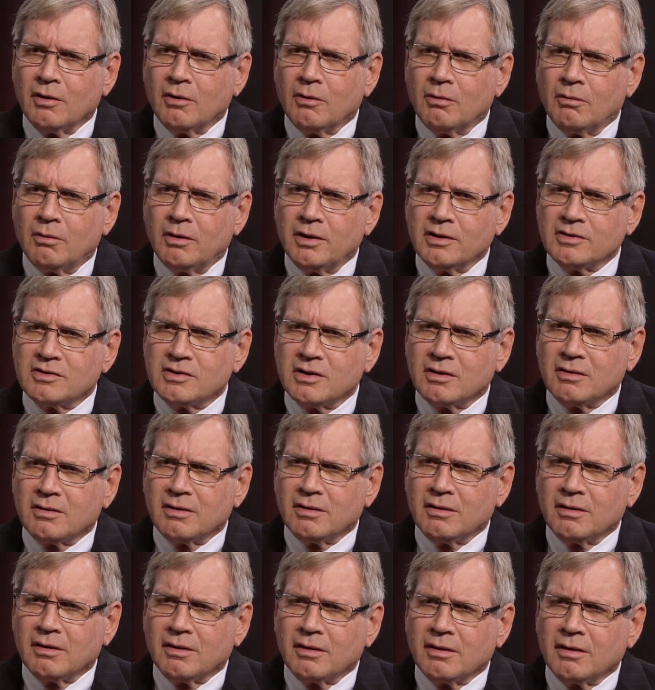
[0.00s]
was
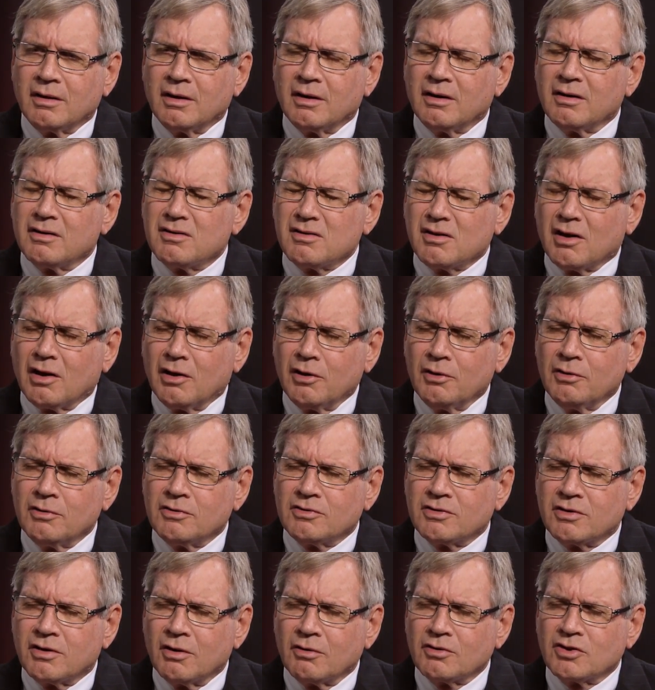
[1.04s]
it
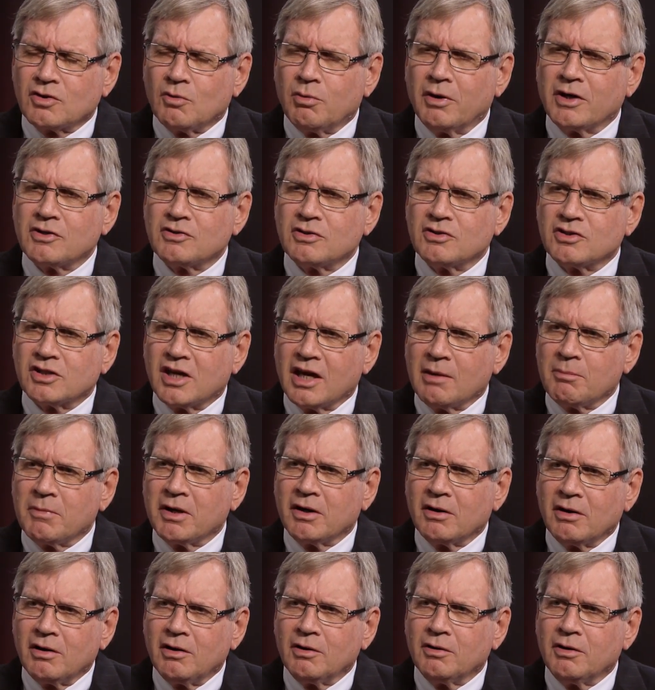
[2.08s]
includes those questions, can be
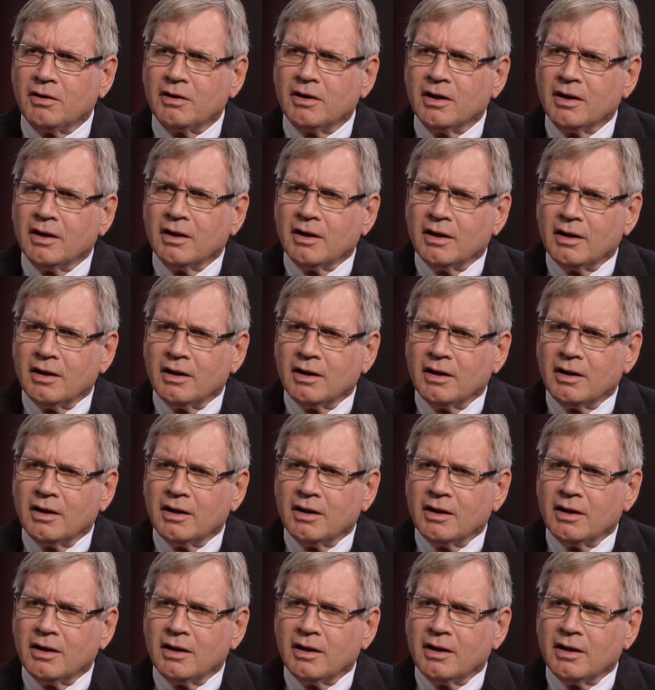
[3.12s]
included